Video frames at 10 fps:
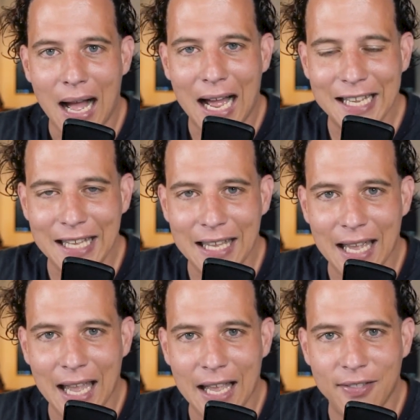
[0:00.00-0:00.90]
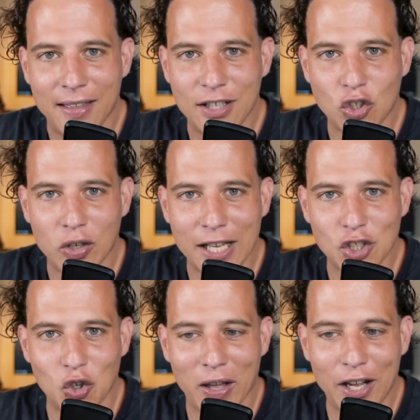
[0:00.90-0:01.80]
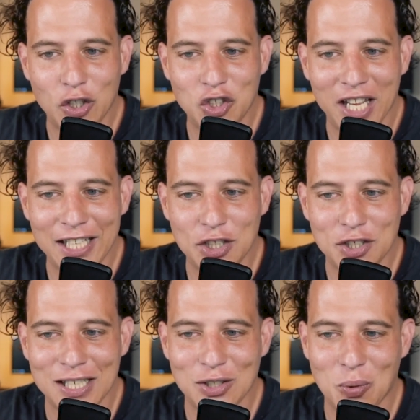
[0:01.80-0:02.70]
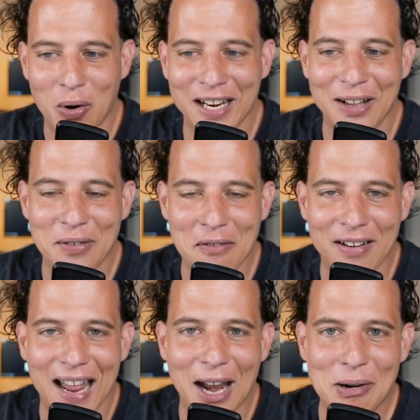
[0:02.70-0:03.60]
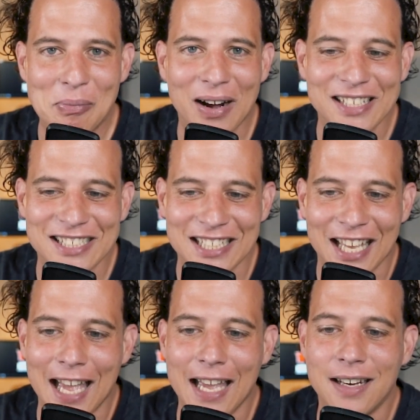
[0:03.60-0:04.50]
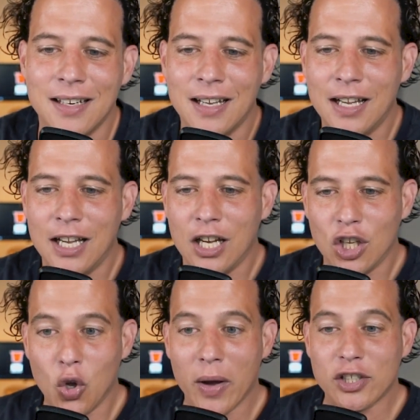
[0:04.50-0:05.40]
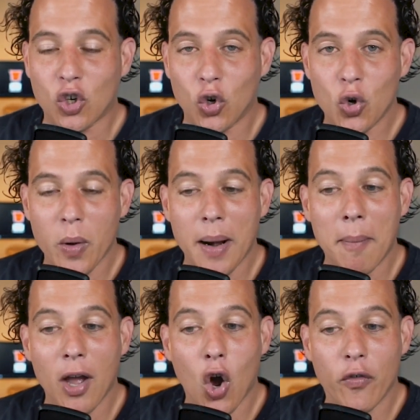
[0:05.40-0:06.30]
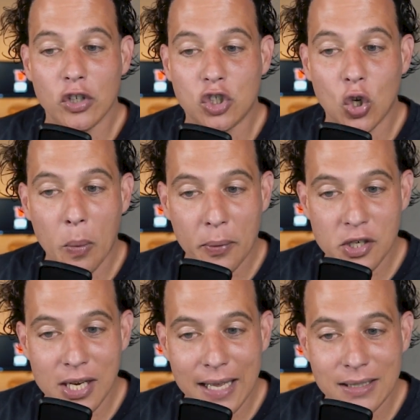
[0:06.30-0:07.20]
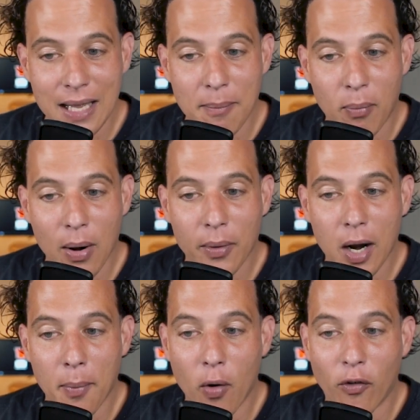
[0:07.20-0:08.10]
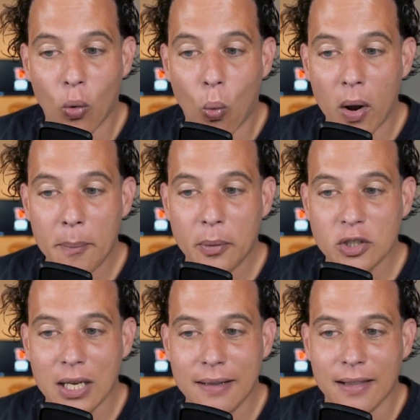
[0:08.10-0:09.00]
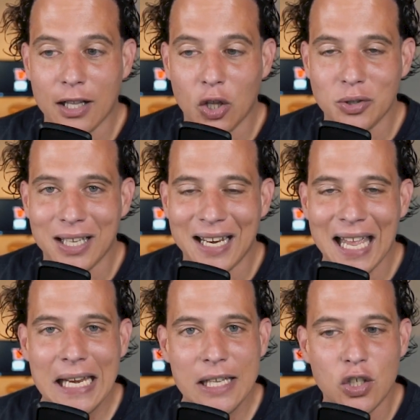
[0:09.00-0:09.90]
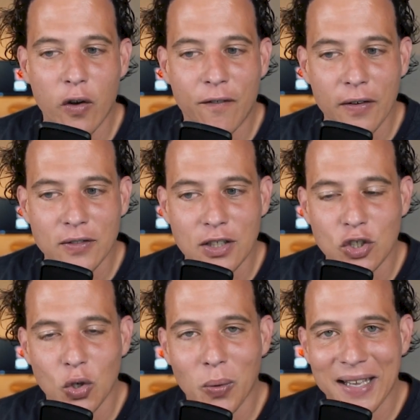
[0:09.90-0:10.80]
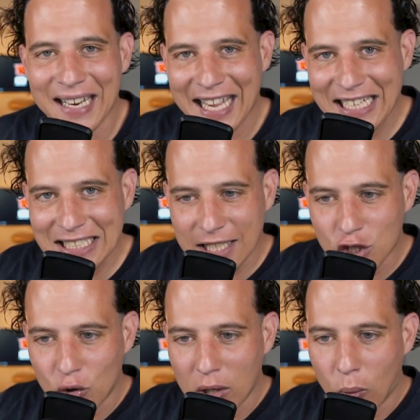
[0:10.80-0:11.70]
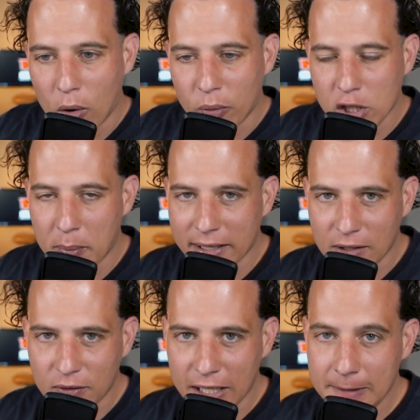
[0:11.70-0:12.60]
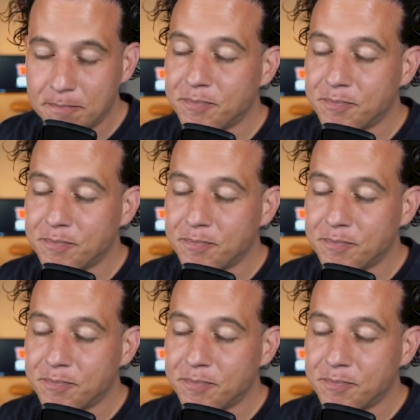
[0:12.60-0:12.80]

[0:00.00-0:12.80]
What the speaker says: IEA, the International Energy Agency, is warning of even higher prices ahead. U.S. crude went up by over 2%, and Brent went up over 1%. They closed at 82.52 and 86.31, respectively.